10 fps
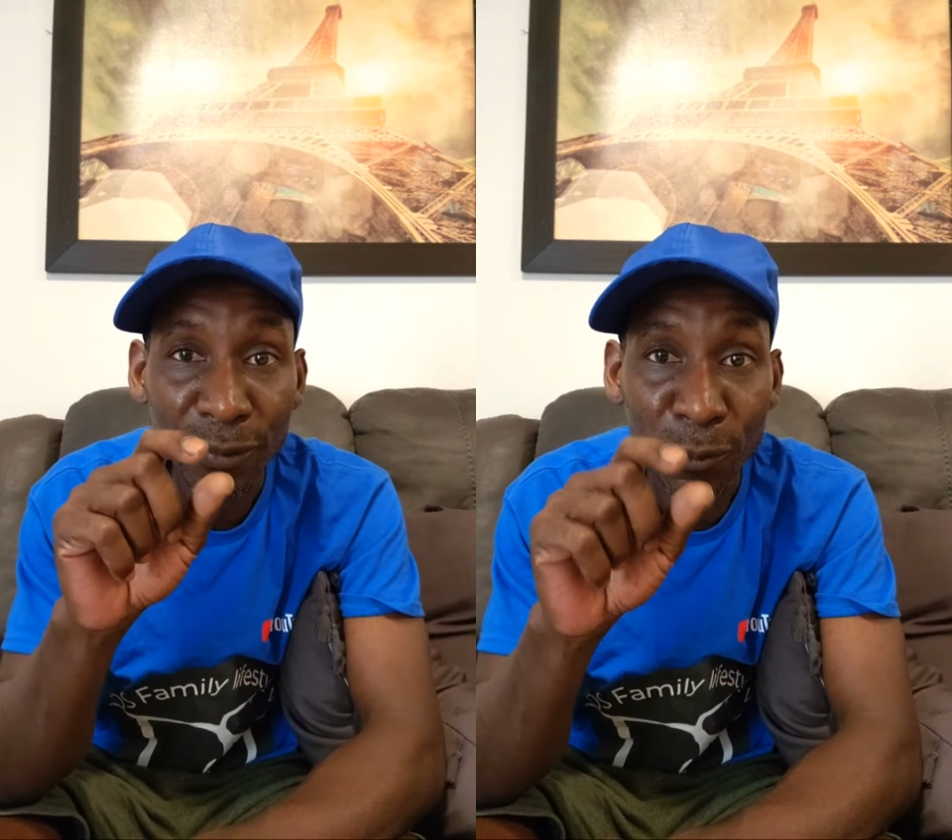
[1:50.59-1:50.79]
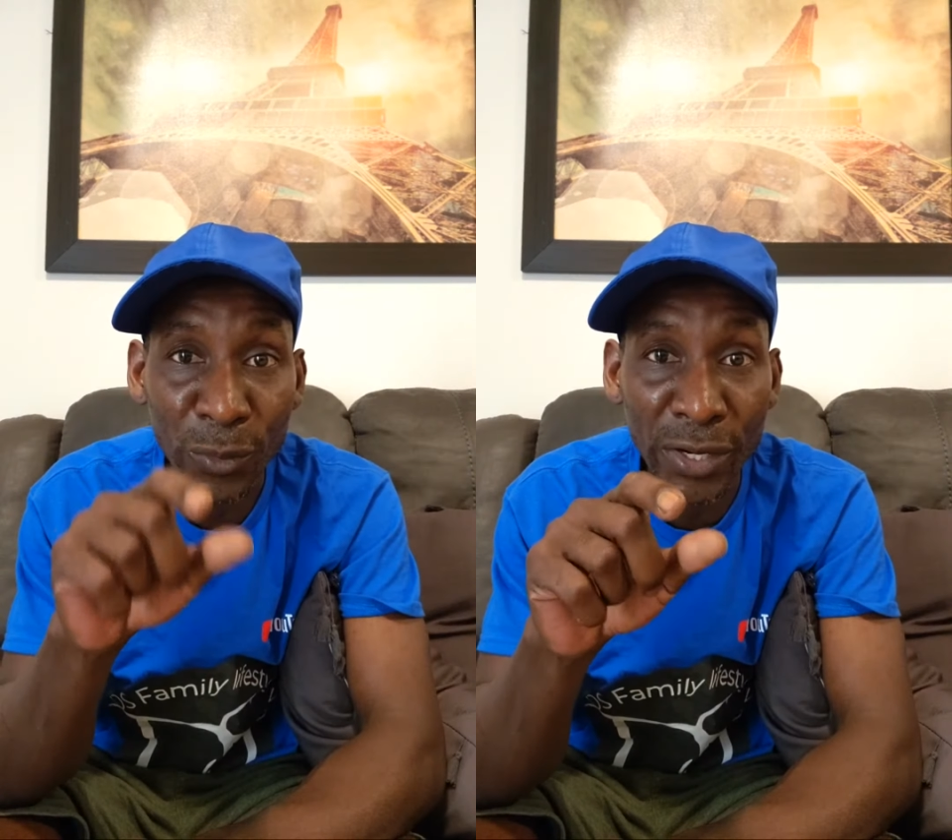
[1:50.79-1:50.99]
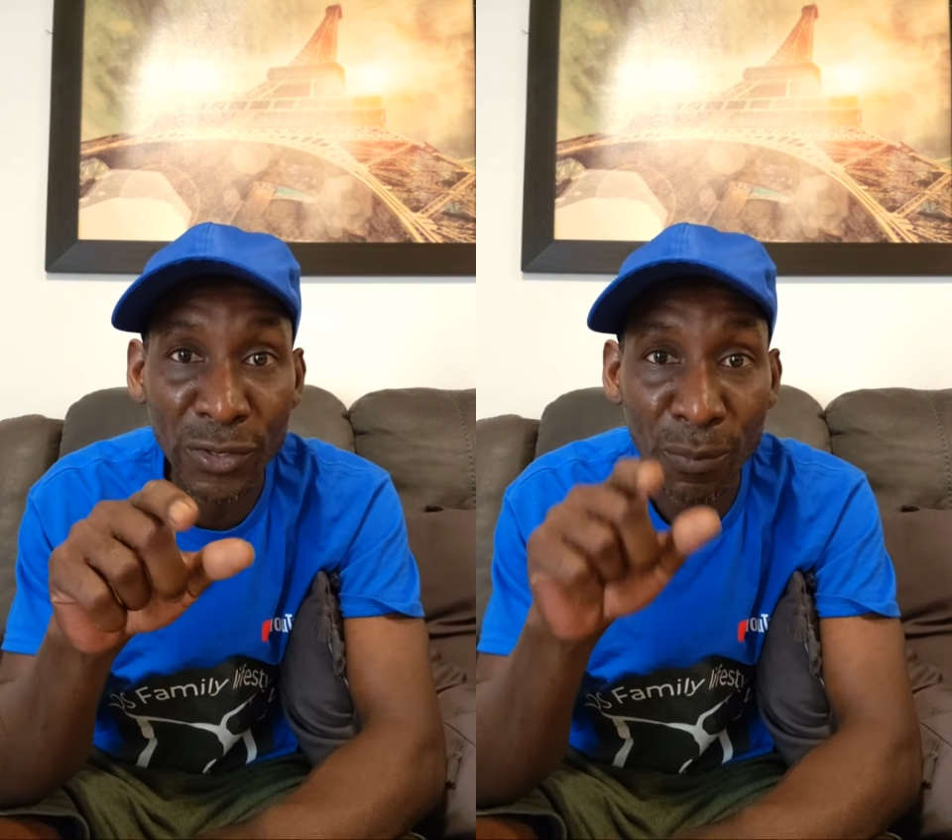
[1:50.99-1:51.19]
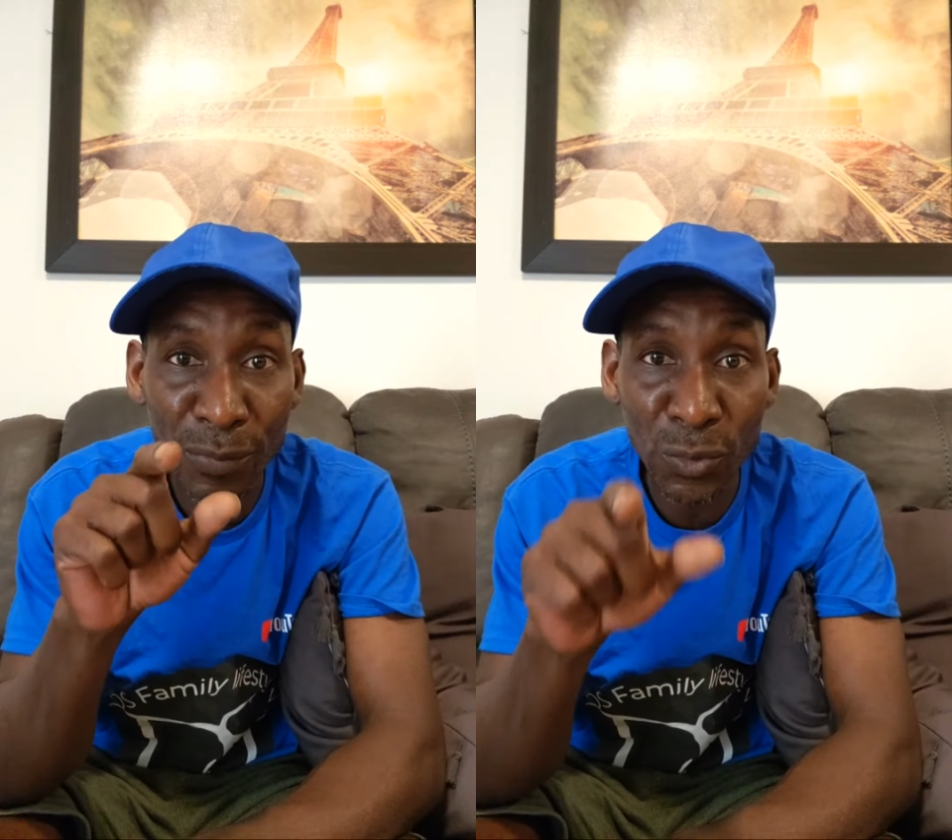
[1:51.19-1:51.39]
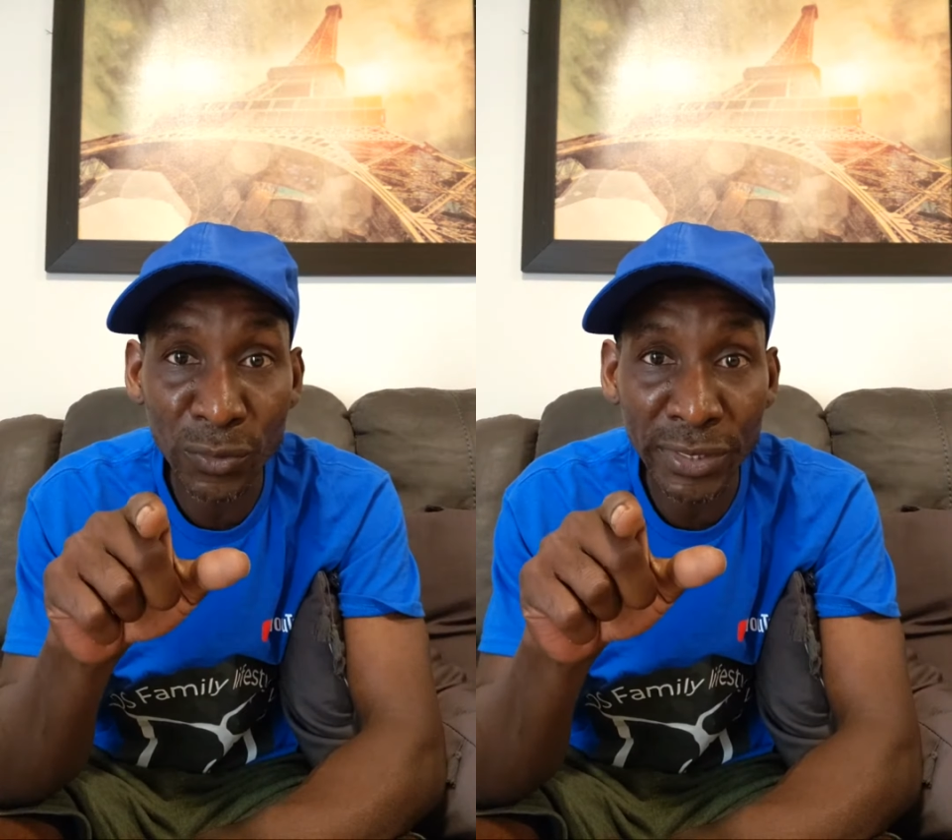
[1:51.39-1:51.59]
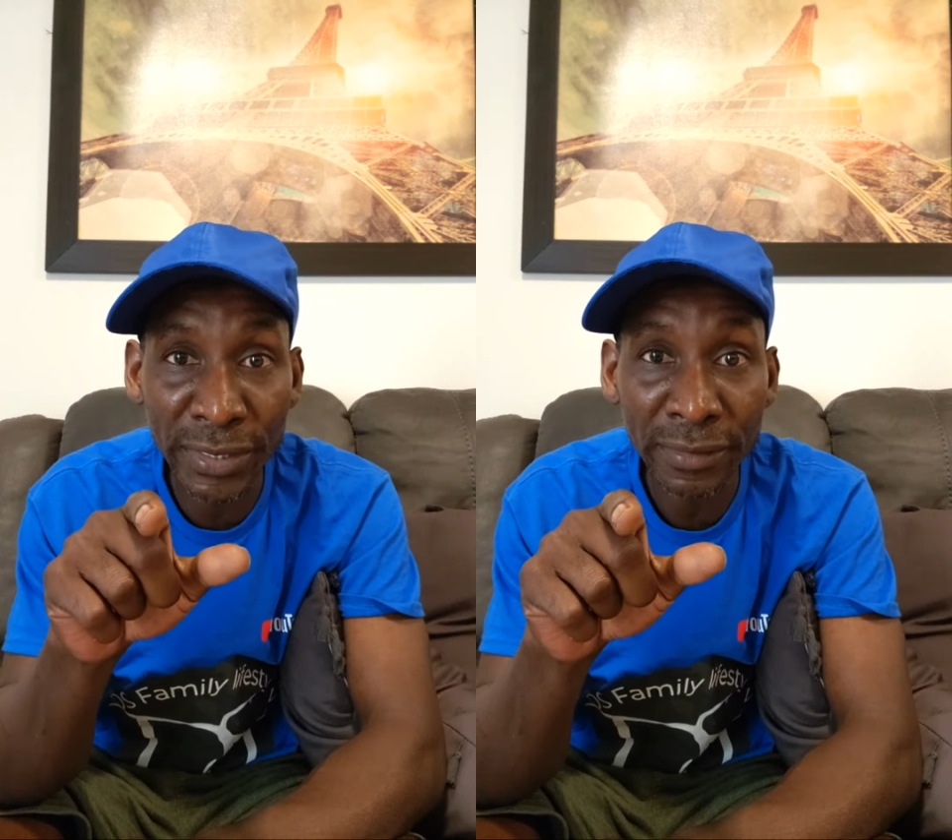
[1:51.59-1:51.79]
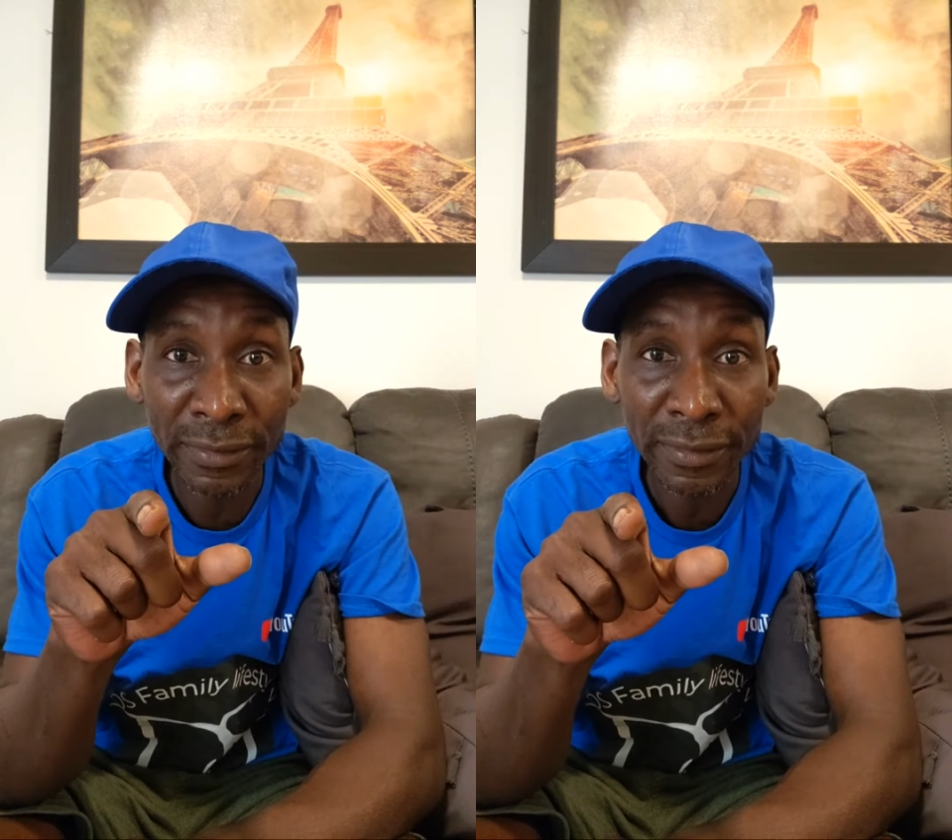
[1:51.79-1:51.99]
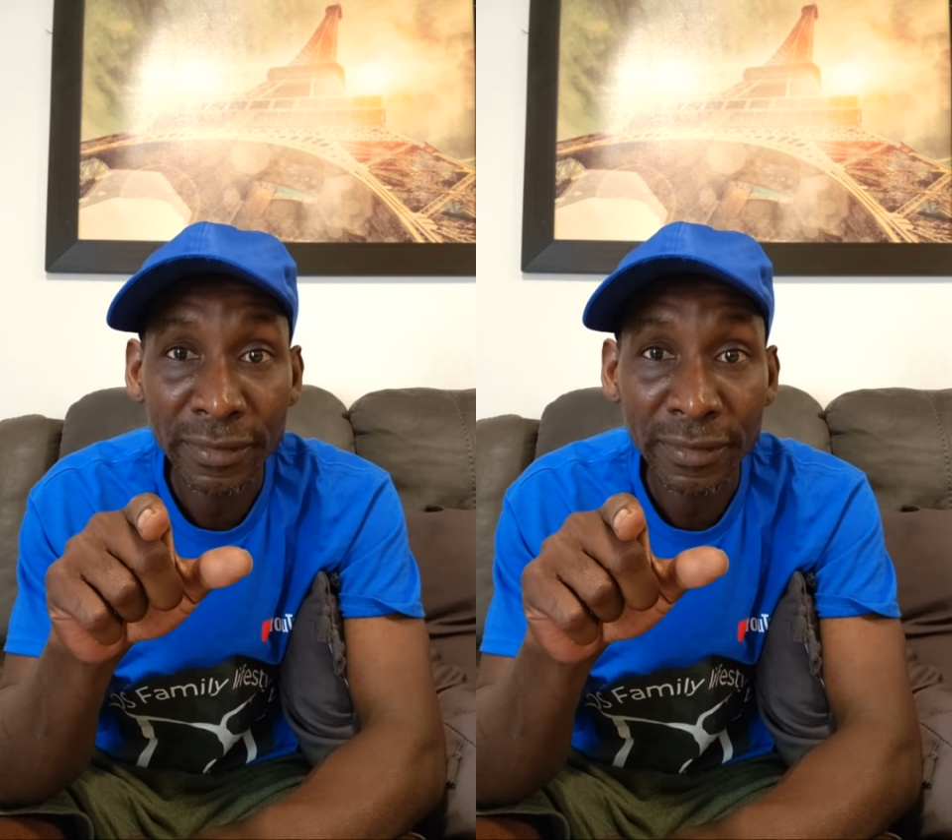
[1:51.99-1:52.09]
where you mute it,